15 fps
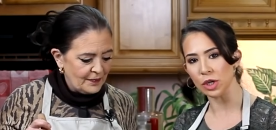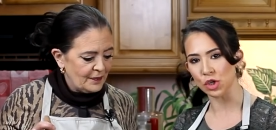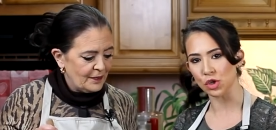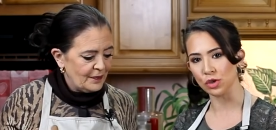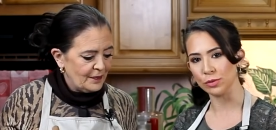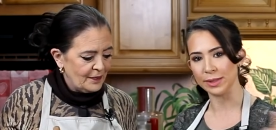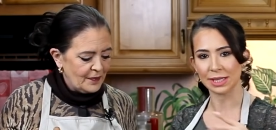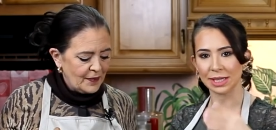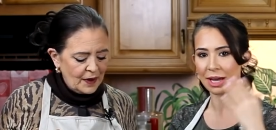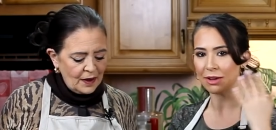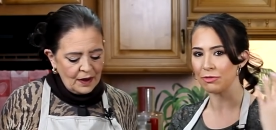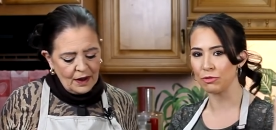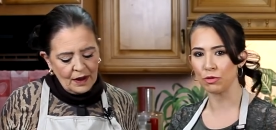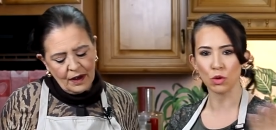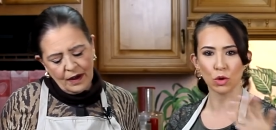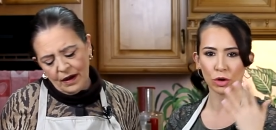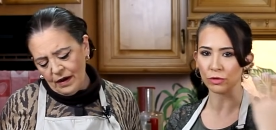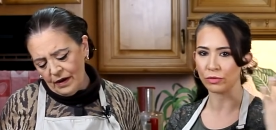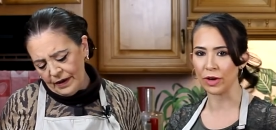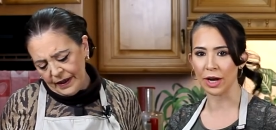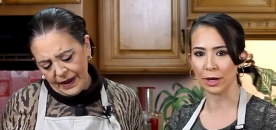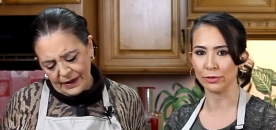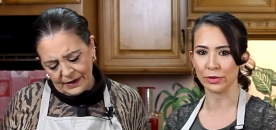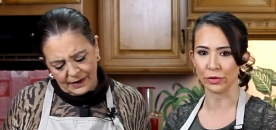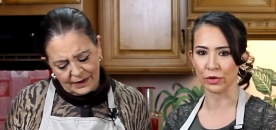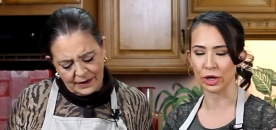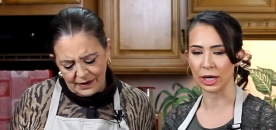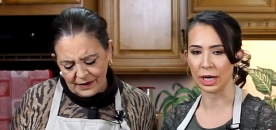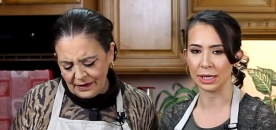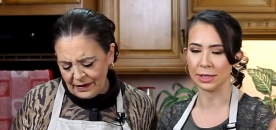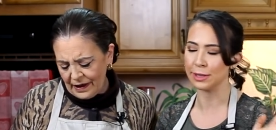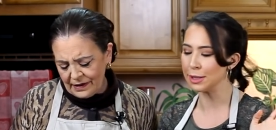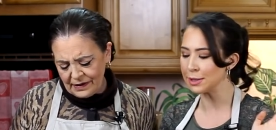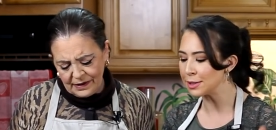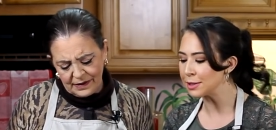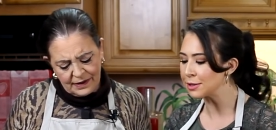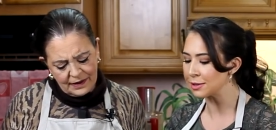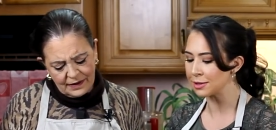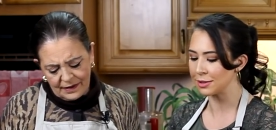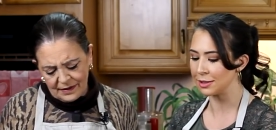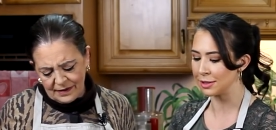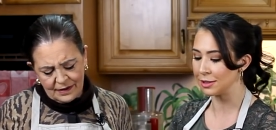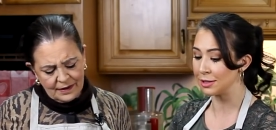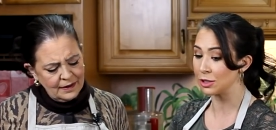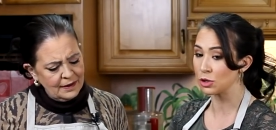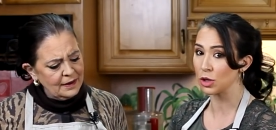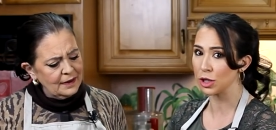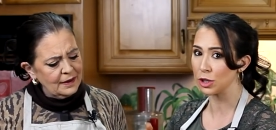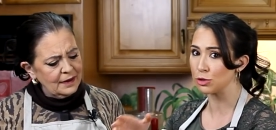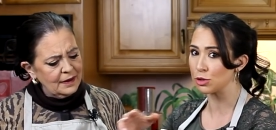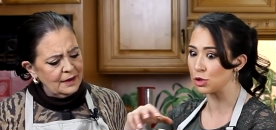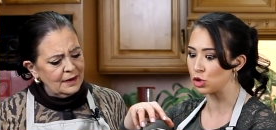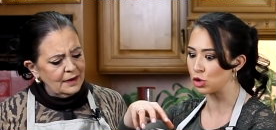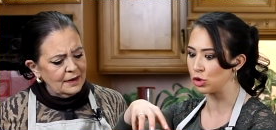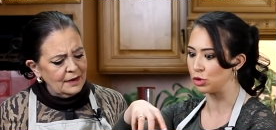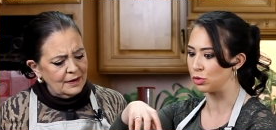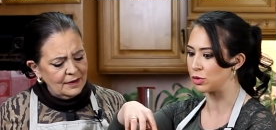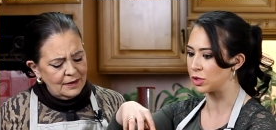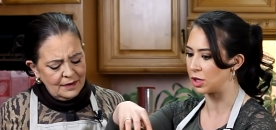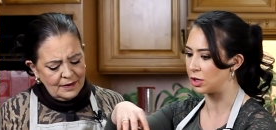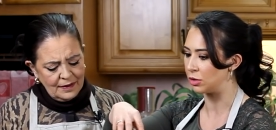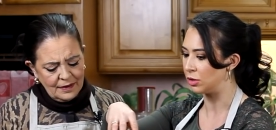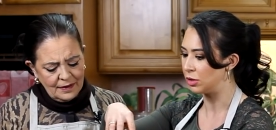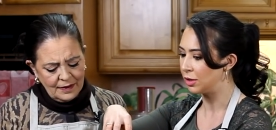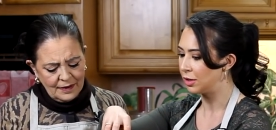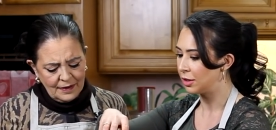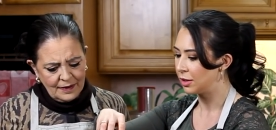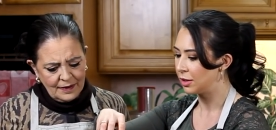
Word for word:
Speaker 1: mushroom. It's like four oh, or five yes, different kinds. Yes. This is this only uses two, so